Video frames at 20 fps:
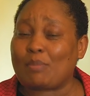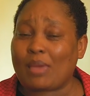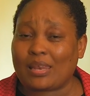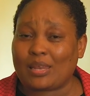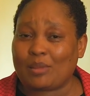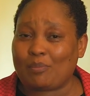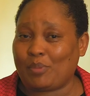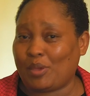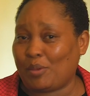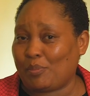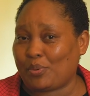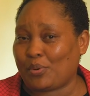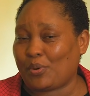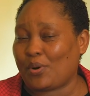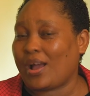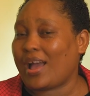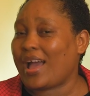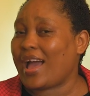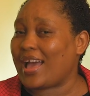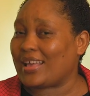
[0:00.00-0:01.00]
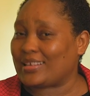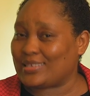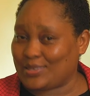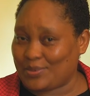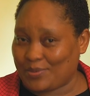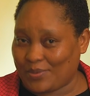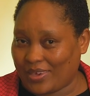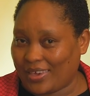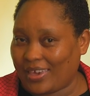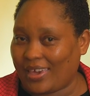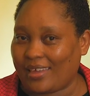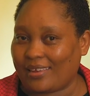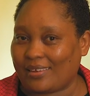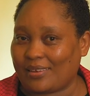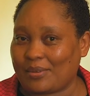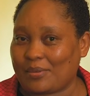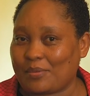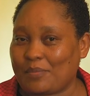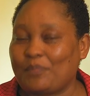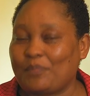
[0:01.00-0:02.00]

many people as you can.